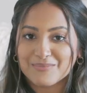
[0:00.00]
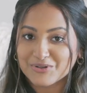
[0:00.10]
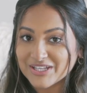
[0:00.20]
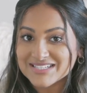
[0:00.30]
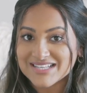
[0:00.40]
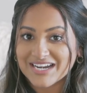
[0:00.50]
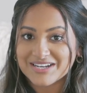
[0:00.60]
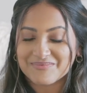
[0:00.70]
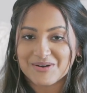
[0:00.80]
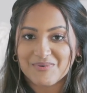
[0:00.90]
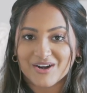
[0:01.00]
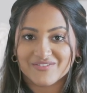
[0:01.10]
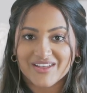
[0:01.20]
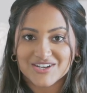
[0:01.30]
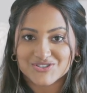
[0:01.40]
I'm really excited to be a part
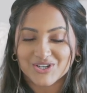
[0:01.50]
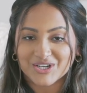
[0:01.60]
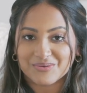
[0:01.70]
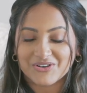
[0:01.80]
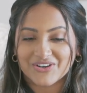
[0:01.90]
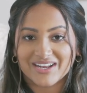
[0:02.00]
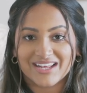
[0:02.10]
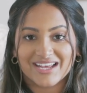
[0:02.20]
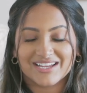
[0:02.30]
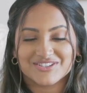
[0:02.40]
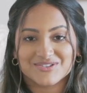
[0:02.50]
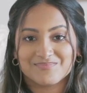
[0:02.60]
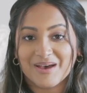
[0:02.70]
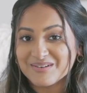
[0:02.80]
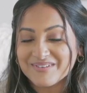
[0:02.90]
of the Echelon community and
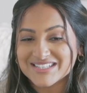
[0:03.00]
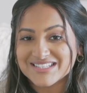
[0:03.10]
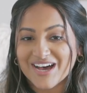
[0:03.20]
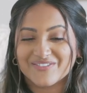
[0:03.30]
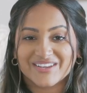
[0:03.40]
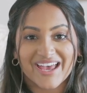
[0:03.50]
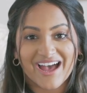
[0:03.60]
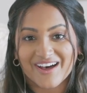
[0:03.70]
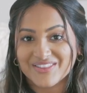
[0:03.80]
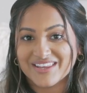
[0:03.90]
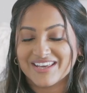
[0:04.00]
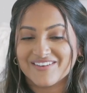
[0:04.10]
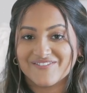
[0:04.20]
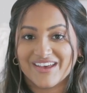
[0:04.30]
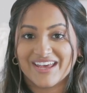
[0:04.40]
just better myself, get healthy,
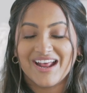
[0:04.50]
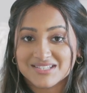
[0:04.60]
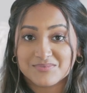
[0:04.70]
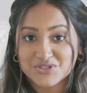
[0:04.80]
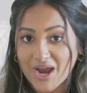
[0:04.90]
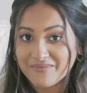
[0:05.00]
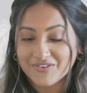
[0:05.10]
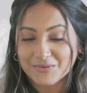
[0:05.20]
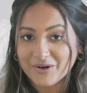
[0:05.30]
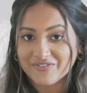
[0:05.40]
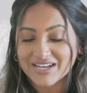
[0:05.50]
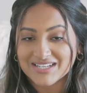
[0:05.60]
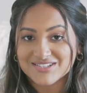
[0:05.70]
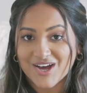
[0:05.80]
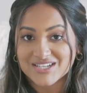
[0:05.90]
get fit. Subscribe for more
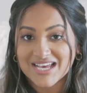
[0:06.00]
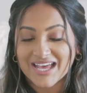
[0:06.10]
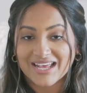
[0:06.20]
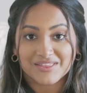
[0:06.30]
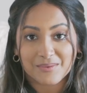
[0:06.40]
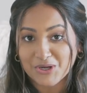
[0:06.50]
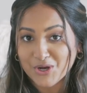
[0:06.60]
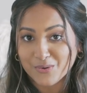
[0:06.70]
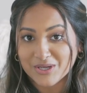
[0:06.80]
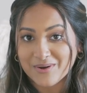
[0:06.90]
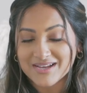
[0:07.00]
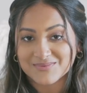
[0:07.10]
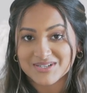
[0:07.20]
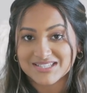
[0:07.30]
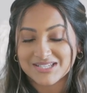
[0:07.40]
fitness content and let me know what you guys
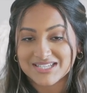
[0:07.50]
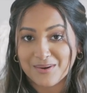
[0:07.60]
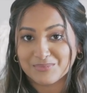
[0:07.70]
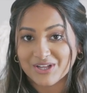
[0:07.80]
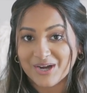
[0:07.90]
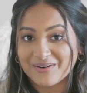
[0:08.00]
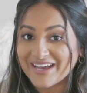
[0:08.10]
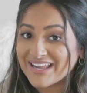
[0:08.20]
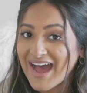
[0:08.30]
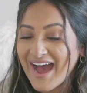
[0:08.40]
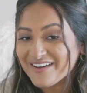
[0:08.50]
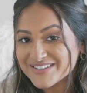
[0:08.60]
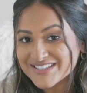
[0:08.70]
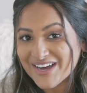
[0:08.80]
want to see down below. And I will see